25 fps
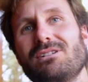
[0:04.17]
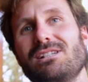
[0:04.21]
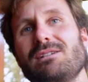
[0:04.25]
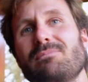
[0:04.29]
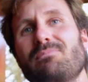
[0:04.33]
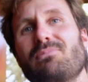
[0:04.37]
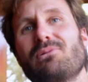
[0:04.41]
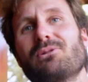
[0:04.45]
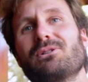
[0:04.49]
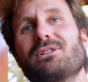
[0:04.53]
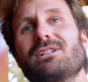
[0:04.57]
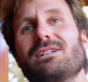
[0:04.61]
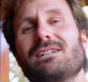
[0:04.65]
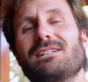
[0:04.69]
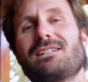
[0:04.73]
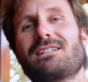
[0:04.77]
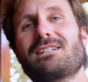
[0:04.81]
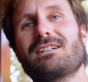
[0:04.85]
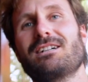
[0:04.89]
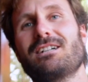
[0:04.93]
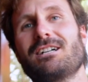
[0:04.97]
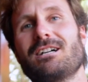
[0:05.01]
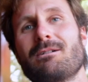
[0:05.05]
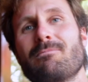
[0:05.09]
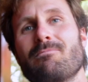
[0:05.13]
put it,
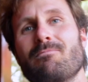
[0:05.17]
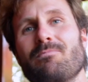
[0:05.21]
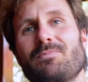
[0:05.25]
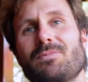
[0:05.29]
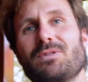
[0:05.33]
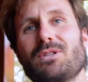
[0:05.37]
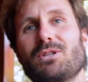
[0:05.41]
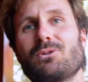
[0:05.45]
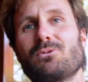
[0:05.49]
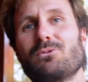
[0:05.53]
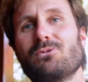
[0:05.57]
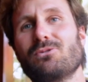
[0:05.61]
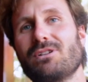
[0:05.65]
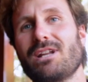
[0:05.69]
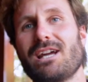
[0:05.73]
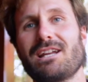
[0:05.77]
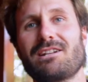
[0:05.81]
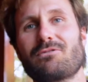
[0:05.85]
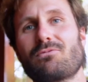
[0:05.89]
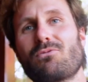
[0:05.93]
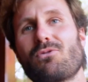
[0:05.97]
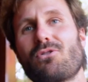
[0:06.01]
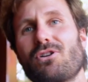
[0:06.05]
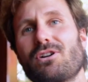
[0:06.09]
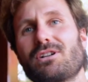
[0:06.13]
to
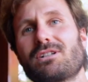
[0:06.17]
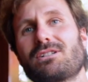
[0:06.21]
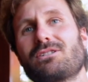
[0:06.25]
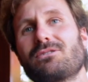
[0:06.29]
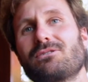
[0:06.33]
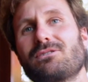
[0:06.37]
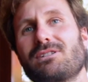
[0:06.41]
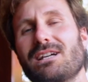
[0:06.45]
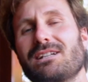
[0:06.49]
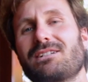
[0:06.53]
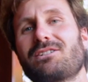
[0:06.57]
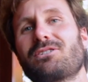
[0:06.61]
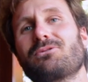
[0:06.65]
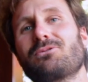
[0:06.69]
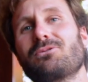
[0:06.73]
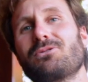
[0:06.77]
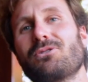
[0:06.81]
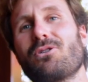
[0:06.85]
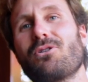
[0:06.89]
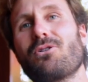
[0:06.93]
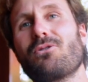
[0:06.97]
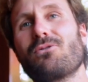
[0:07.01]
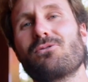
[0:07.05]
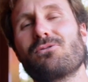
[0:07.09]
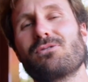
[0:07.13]
network, to get to
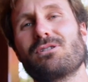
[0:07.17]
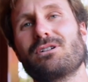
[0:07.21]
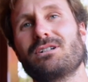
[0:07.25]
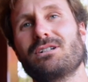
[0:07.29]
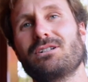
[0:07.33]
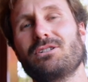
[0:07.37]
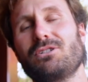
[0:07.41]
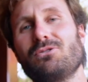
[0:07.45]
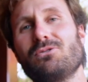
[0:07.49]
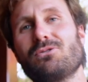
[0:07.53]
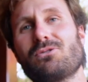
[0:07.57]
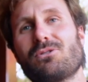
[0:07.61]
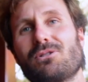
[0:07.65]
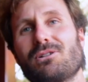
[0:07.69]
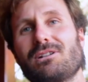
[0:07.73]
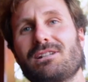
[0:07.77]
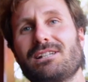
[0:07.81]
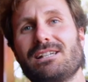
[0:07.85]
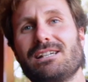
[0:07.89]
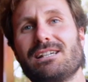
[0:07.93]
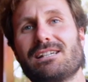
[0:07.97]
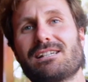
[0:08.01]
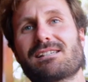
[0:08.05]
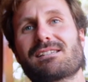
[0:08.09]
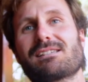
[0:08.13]
know new
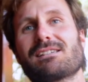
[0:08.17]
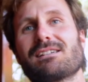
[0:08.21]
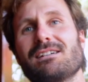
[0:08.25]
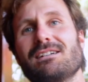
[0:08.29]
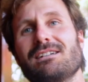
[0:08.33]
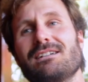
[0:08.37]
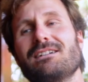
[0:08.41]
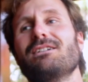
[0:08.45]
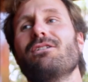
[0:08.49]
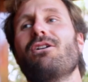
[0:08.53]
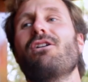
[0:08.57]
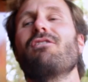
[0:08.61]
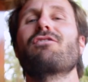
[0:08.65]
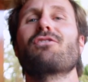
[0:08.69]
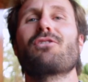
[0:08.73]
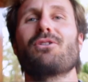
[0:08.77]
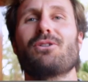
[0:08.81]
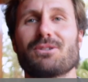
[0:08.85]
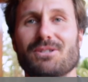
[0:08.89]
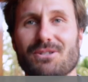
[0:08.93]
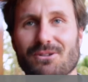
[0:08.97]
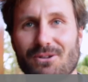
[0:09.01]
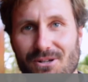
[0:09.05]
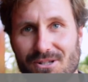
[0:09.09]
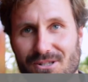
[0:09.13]
colleagues. Of
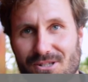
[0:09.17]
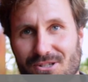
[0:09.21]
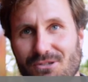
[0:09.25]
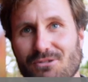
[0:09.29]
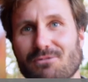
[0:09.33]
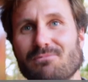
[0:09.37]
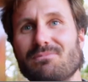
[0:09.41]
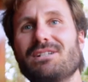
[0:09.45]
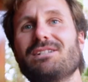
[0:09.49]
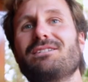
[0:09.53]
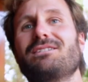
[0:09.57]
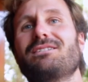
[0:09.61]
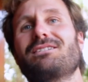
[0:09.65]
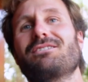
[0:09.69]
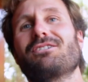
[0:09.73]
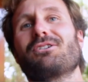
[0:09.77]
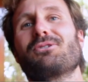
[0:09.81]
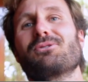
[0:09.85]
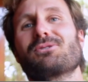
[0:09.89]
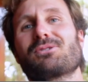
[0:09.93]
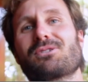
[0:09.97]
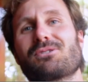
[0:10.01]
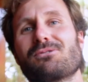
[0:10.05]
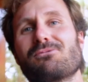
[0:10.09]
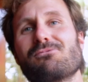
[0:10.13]
course, also meet
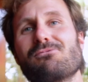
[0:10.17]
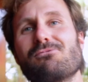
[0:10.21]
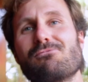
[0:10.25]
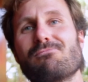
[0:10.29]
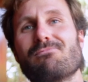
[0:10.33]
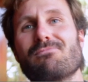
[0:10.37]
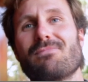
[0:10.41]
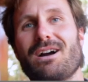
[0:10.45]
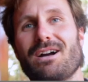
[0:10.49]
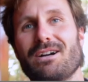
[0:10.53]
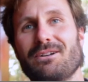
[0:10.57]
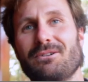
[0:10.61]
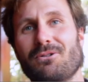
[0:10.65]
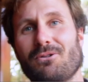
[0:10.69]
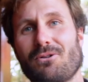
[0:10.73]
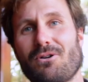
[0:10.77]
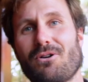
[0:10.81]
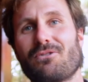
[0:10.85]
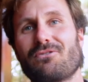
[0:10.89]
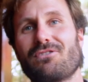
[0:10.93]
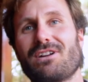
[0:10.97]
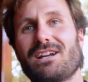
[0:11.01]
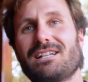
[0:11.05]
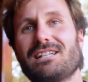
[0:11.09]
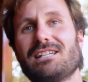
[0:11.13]
those whom I know
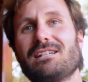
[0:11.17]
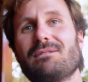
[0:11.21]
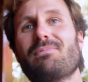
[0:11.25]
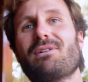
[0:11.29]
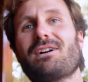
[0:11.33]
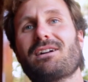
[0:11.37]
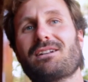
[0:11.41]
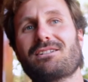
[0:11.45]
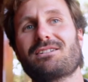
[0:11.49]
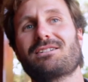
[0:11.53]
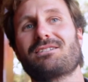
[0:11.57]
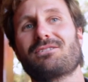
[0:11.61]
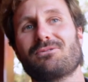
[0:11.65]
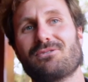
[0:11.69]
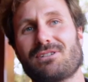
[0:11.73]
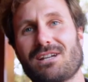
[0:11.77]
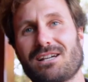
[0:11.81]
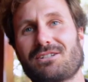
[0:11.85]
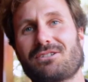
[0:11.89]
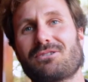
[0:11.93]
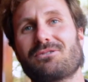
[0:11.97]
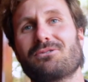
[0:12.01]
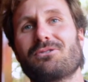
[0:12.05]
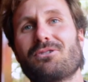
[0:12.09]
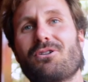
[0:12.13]
already, but to
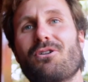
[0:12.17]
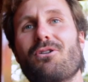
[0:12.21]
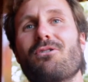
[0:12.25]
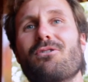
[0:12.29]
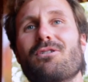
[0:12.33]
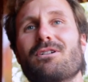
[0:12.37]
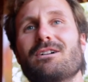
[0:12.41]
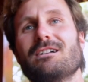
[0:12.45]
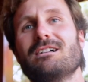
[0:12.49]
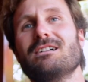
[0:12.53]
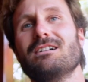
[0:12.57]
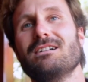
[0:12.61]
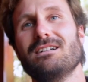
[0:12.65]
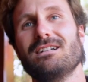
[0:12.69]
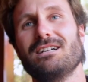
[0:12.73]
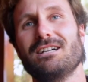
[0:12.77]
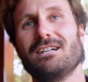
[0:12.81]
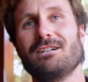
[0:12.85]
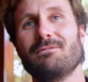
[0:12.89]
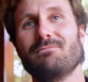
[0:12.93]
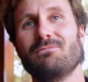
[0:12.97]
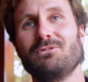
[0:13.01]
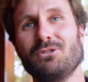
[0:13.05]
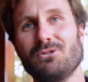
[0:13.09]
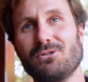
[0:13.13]
get to know
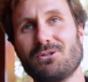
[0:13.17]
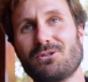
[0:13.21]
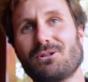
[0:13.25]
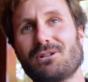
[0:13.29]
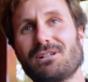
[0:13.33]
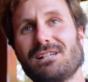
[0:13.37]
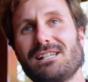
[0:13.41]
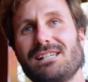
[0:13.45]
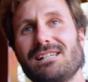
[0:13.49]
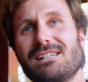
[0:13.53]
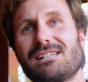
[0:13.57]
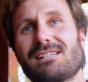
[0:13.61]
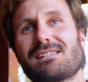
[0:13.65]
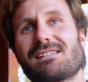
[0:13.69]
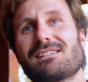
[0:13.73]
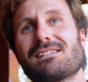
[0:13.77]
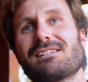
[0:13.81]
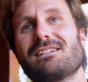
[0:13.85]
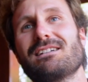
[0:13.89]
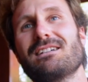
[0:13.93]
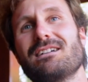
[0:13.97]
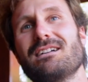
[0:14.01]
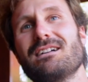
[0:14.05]
new colleagues,